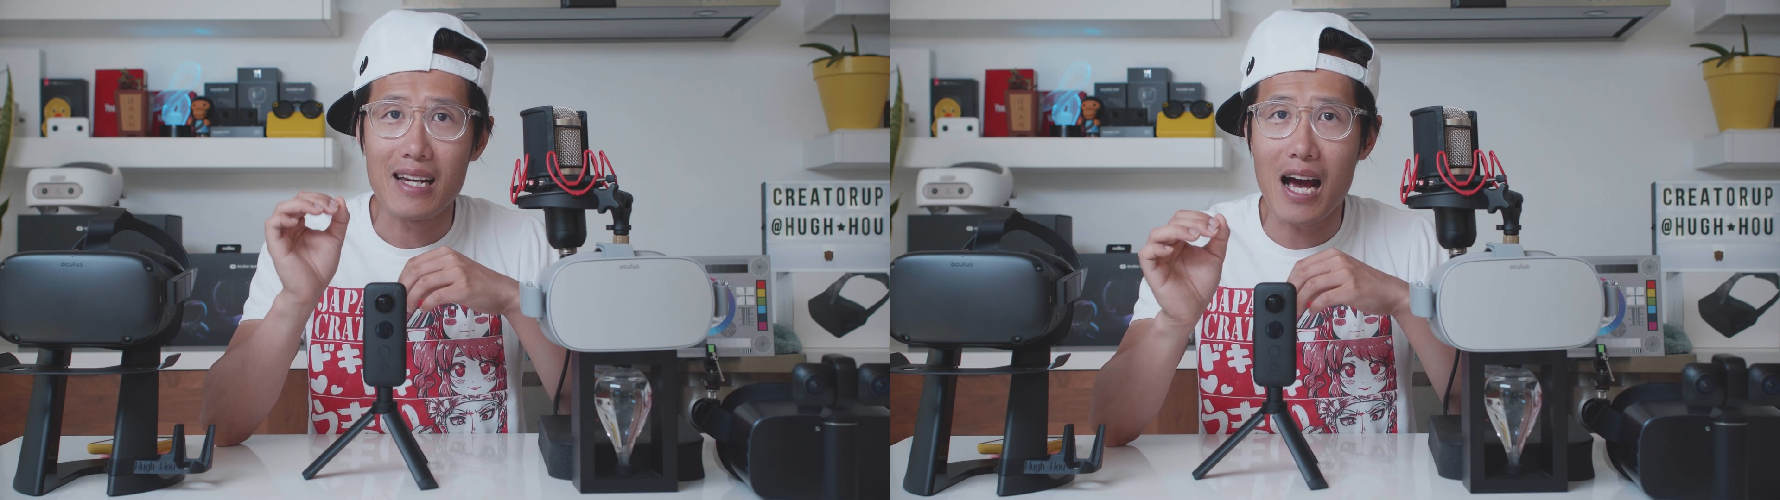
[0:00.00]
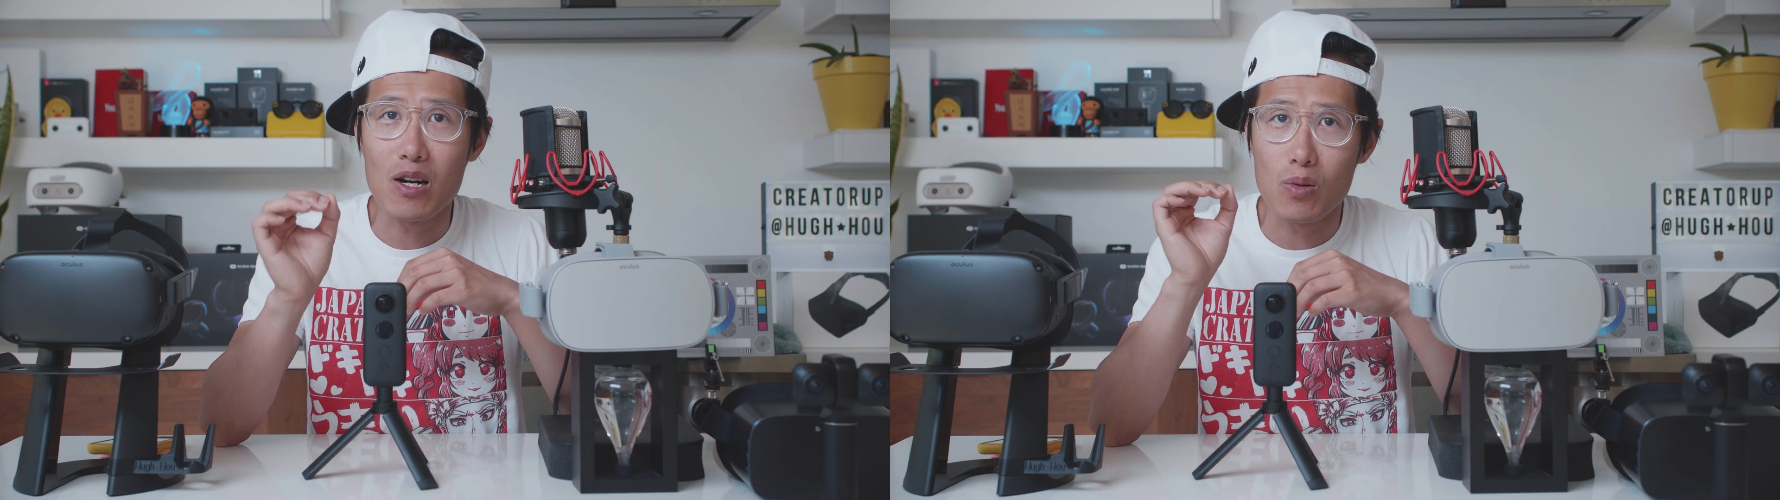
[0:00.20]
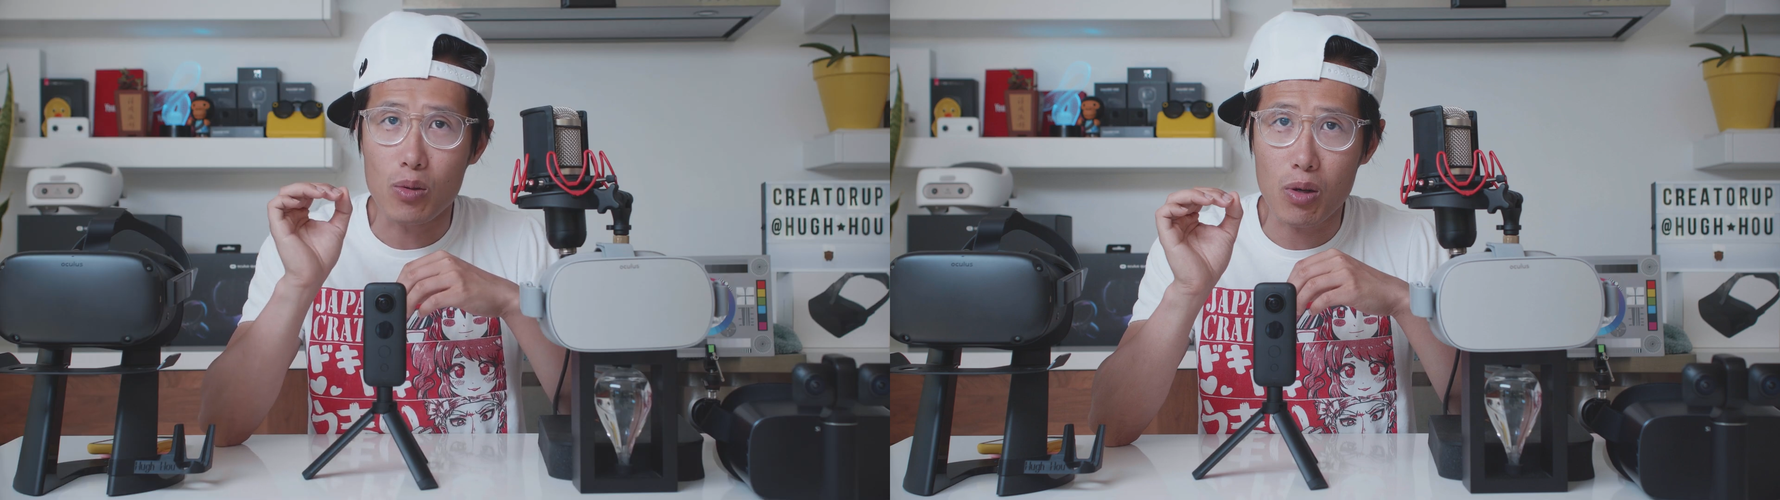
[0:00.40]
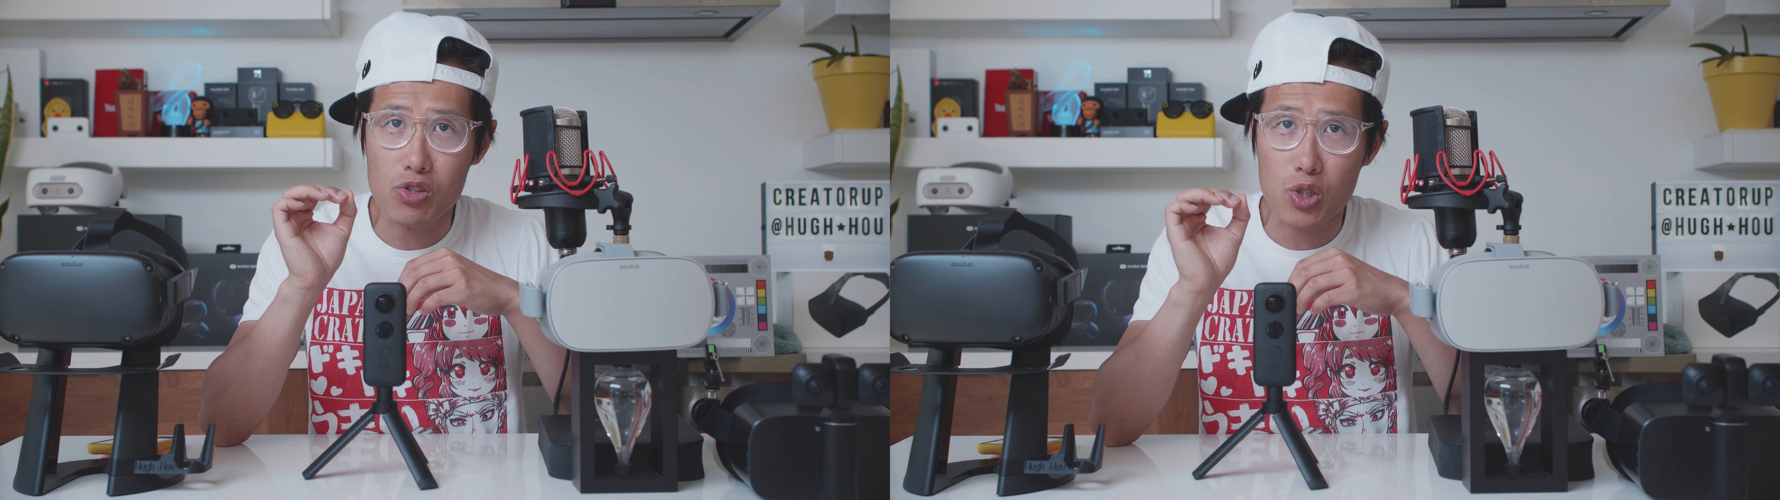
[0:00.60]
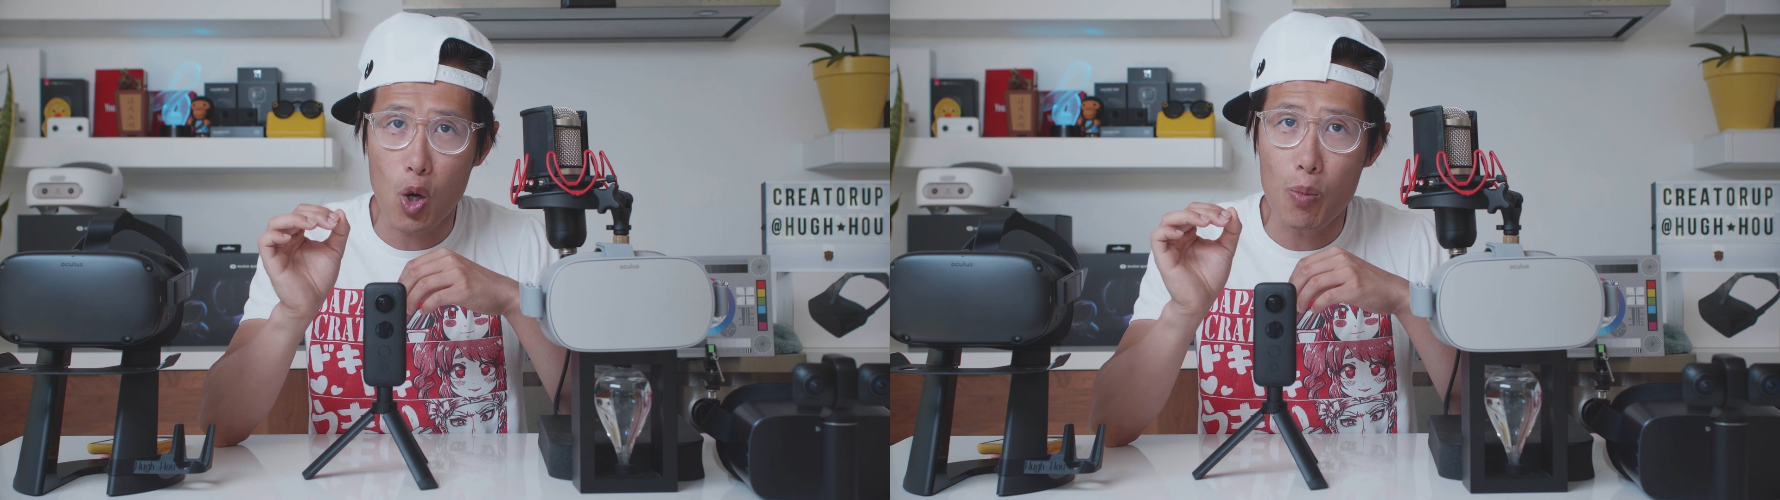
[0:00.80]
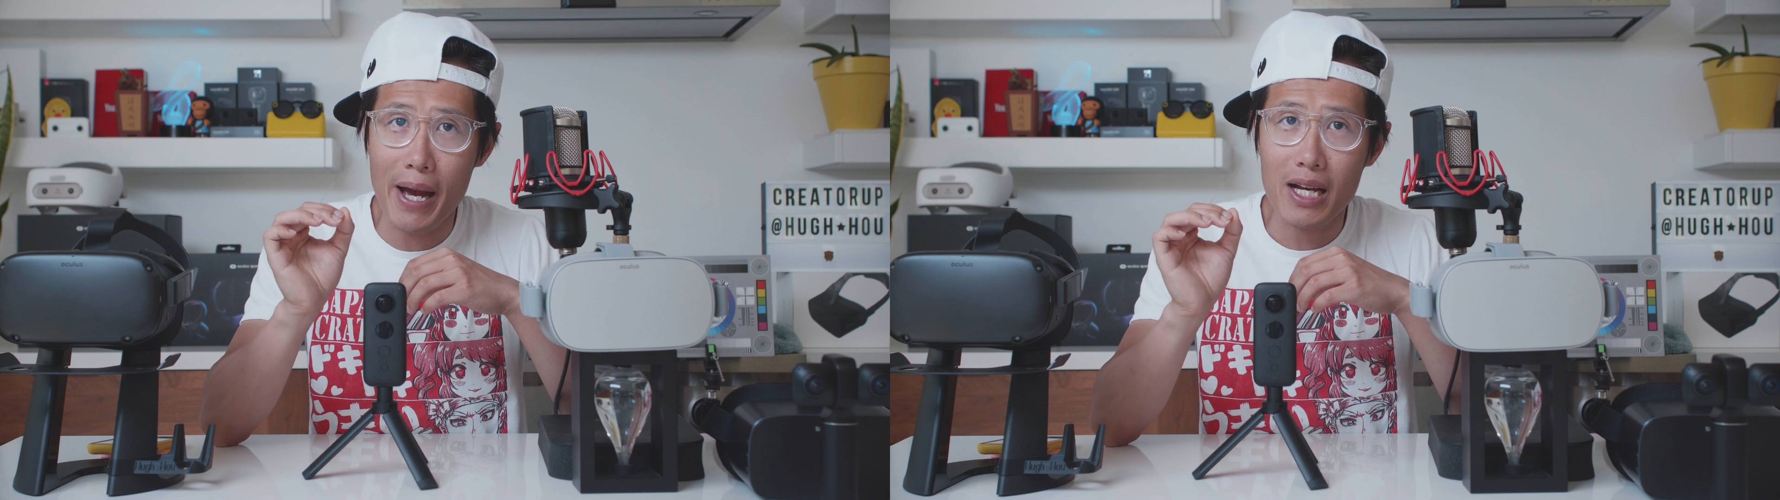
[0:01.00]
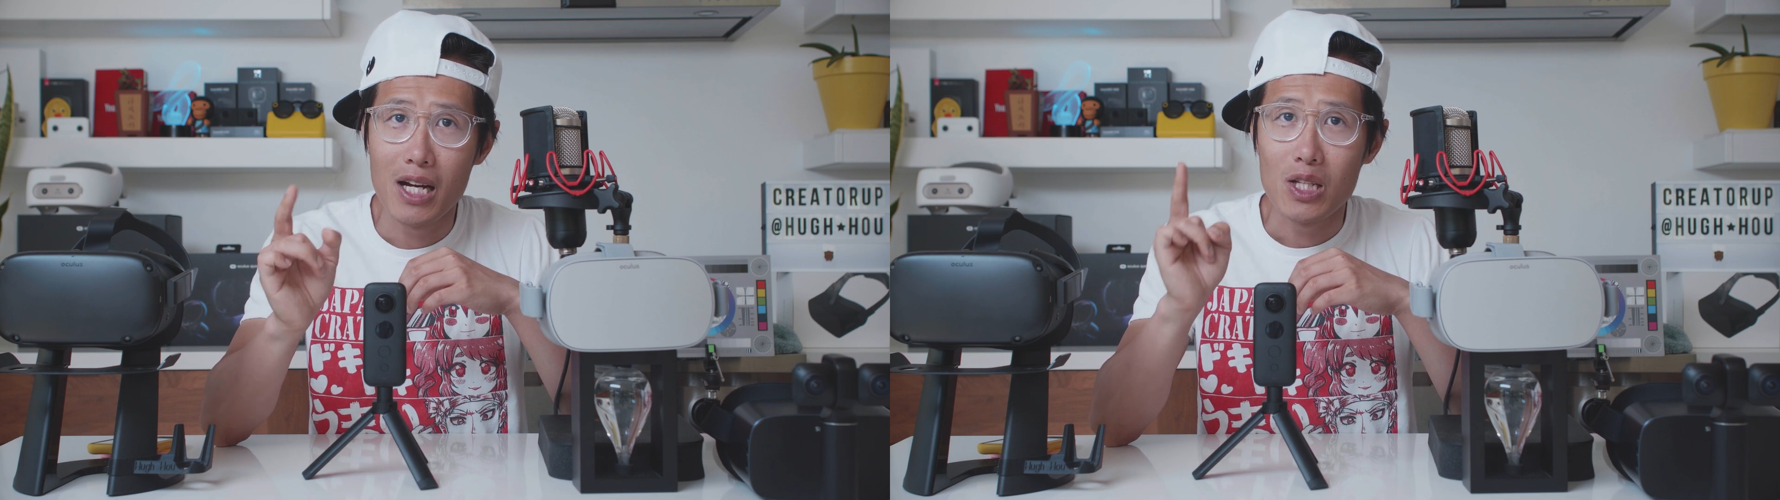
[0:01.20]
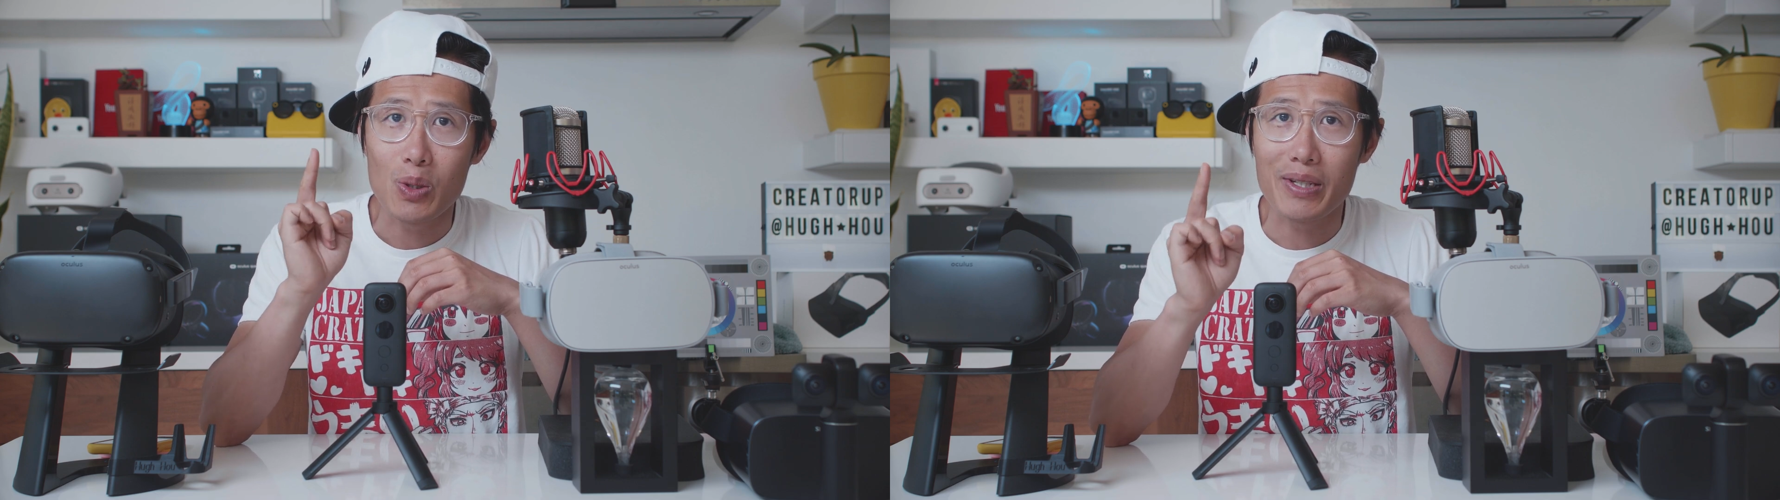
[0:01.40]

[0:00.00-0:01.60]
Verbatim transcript: like rotoscoping